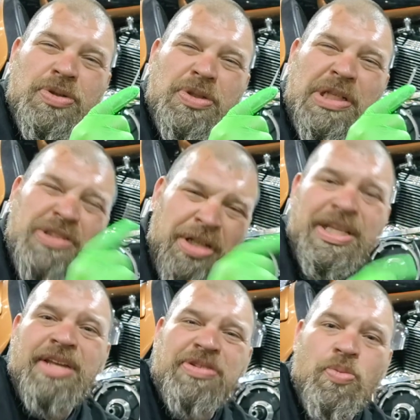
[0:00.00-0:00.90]
it's going to
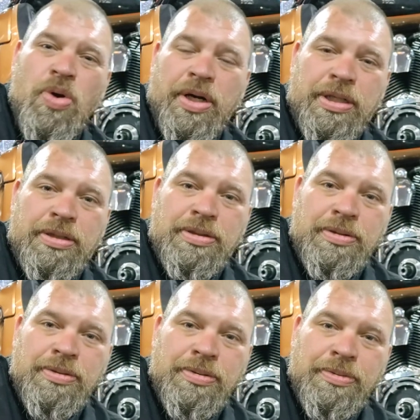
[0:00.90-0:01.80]
take some work.
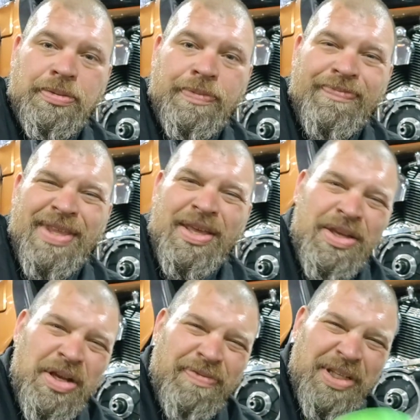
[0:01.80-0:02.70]

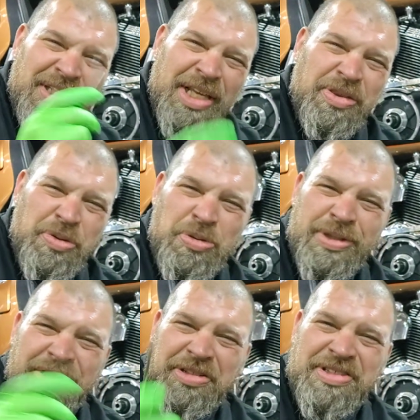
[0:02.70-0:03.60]
You're going to have to dig through,
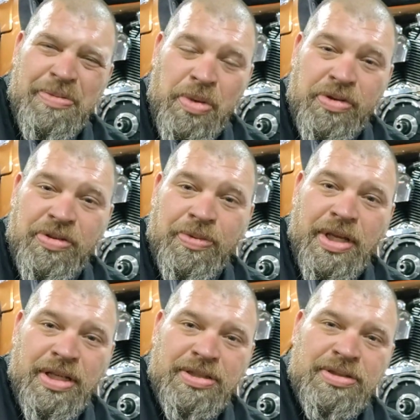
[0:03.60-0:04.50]
disassemble some
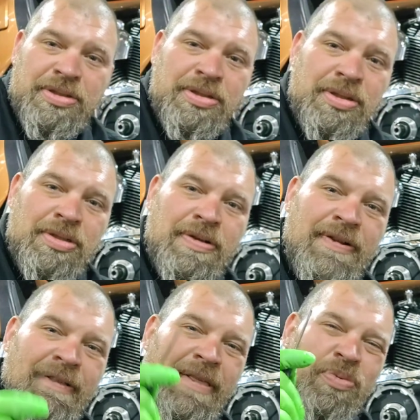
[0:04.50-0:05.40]
things,
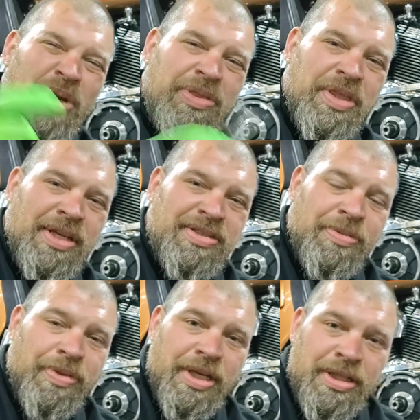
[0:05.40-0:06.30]
rethink some
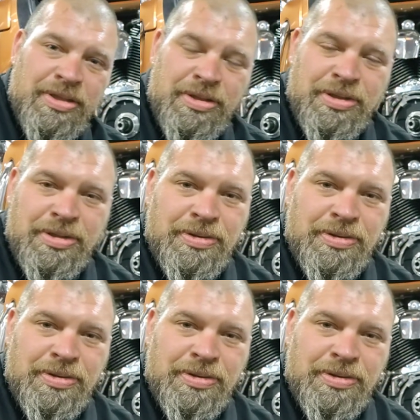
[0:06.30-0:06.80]
things,